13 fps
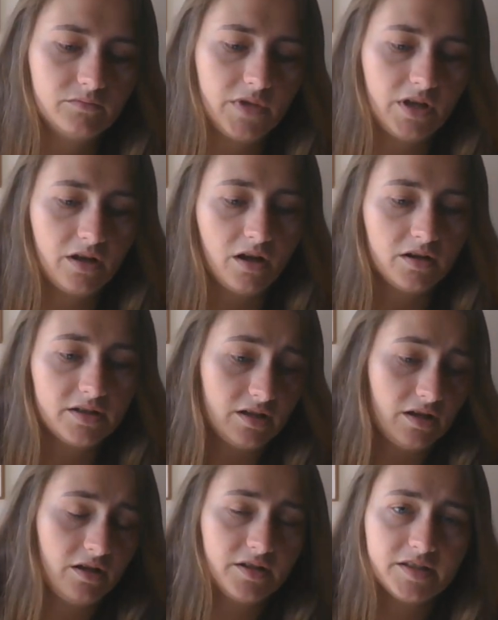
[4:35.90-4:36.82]
and on,
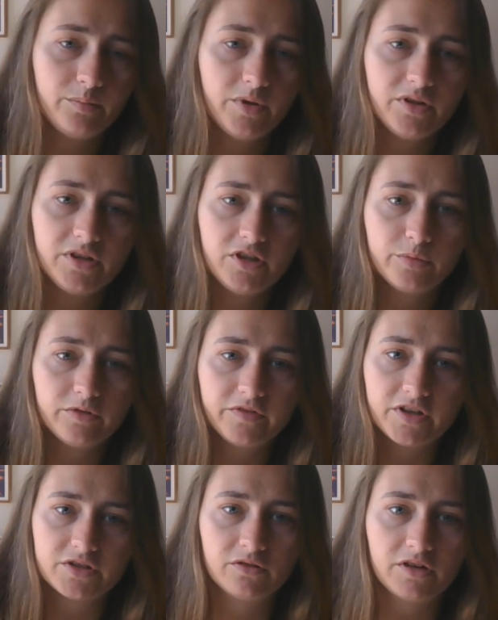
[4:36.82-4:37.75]
honestly, building your
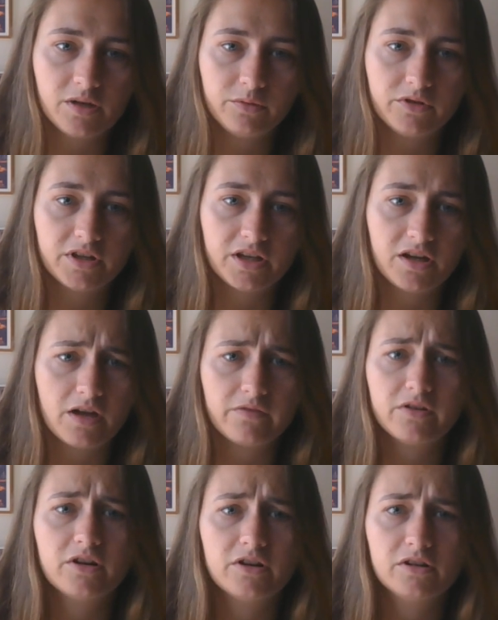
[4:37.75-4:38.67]
professional network can
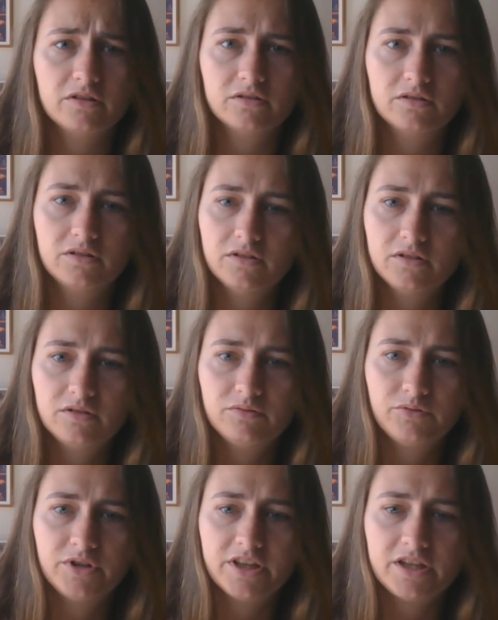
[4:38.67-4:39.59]
never hurt,
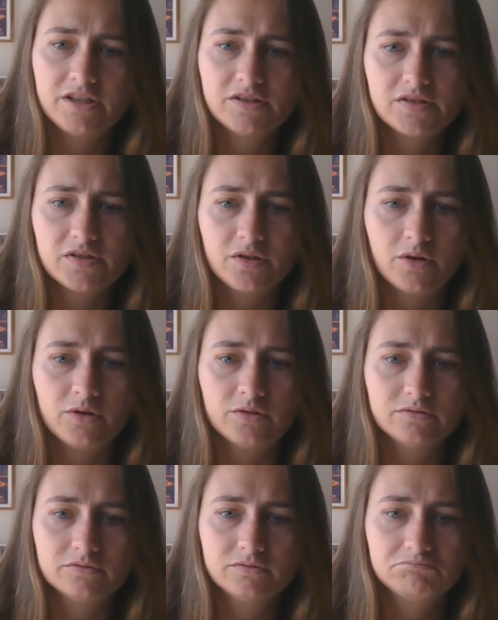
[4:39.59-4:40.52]
really.
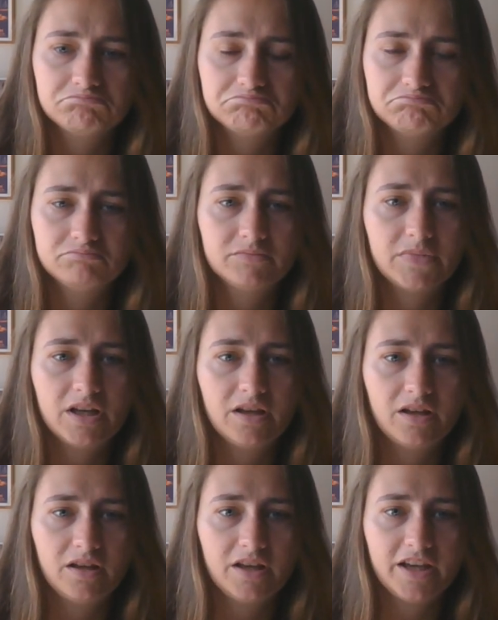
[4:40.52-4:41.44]
So,
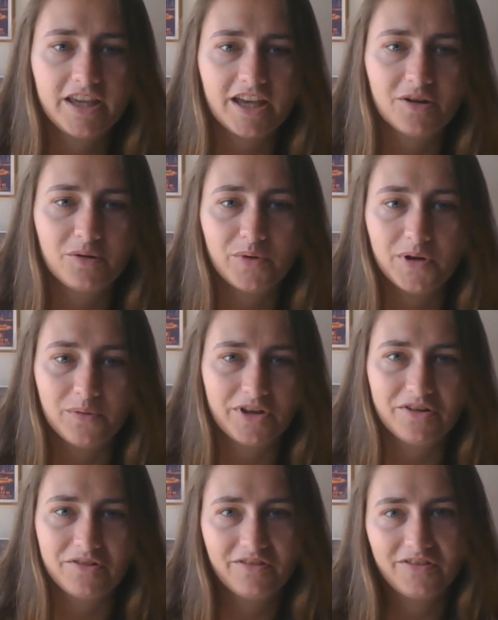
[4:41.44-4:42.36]
again, a win
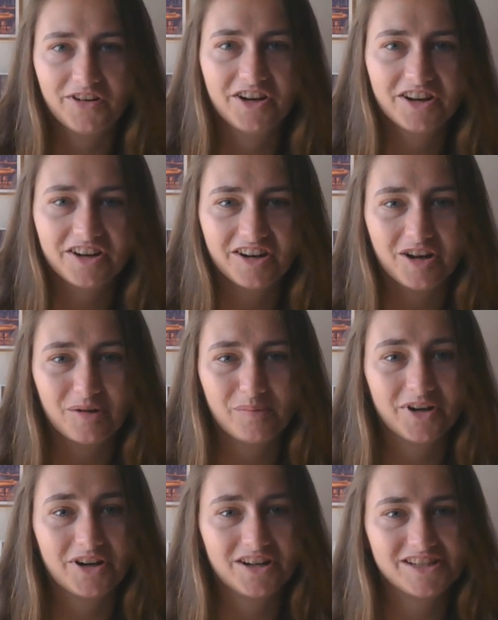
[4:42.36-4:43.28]
win for all
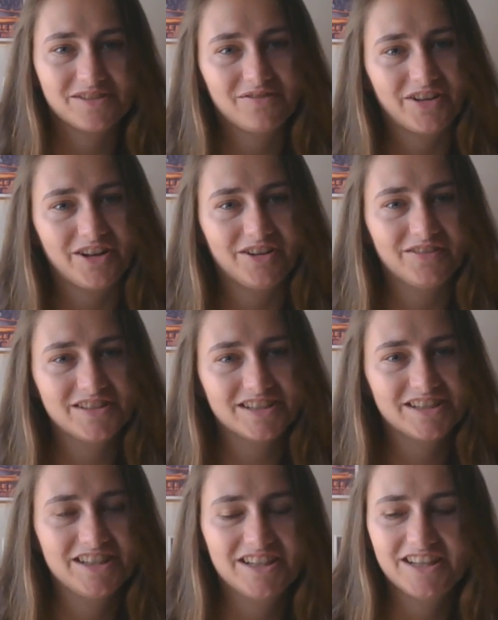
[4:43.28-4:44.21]
parties involved.
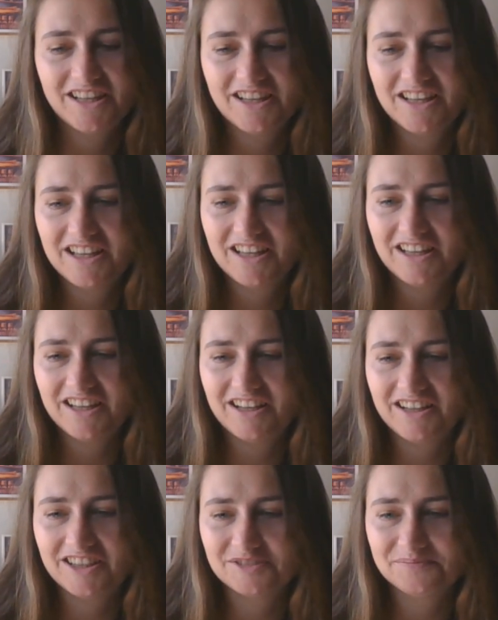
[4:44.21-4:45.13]

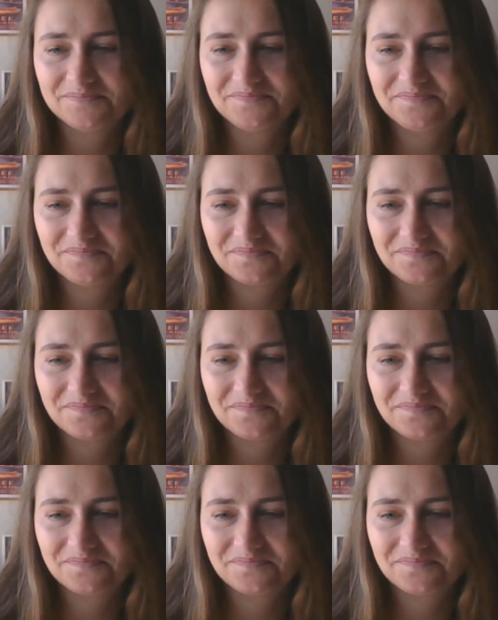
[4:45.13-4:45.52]
Um,